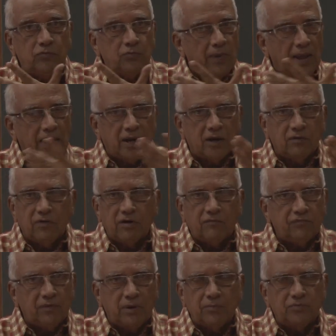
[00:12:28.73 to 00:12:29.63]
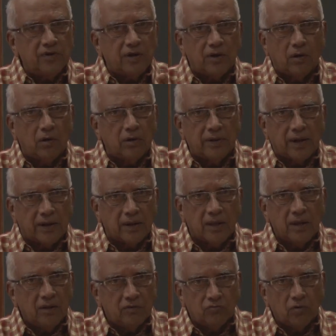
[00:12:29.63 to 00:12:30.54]
black and white films and all that
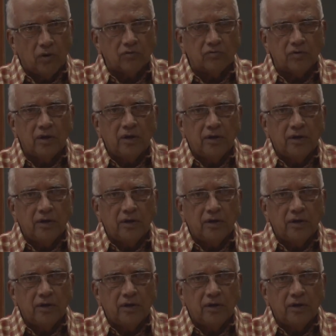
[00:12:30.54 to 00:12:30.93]
songs,